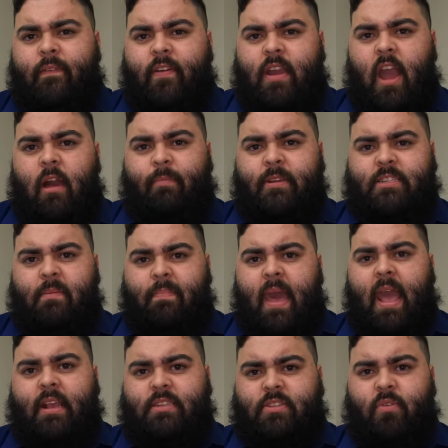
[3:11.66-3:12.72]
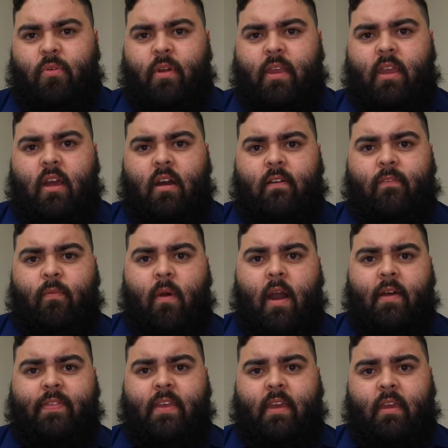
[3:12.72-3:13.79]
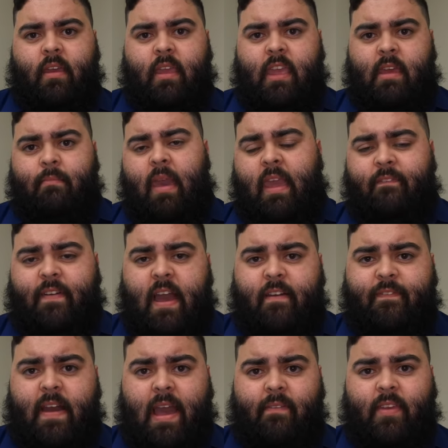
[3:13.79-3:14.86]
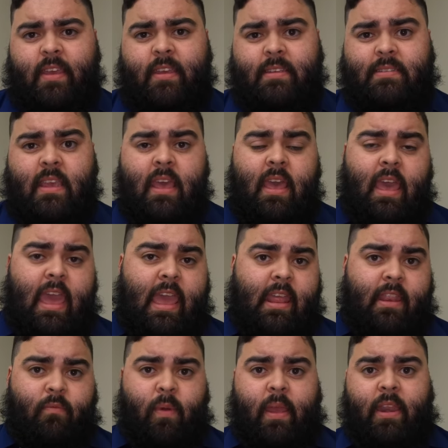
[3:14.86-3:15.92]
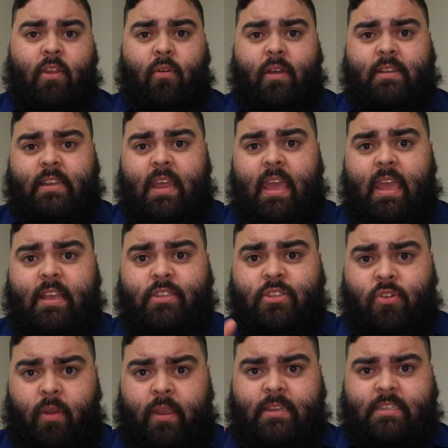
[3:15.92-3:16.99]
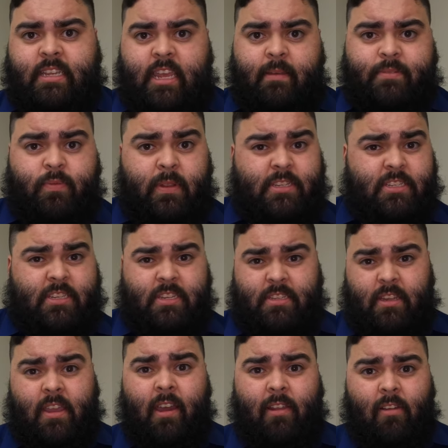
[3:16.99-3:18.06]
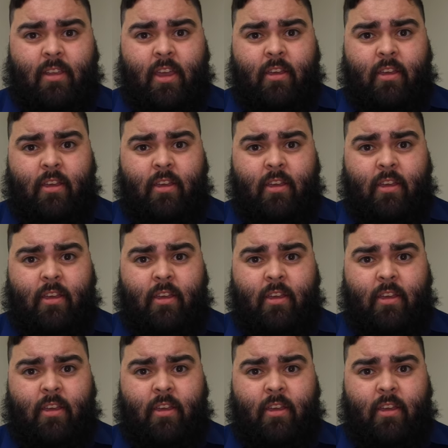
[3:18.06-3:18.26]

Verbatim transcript: we've accomplished the backstory of what the M855 is, and we know it today as green tips, which is just a color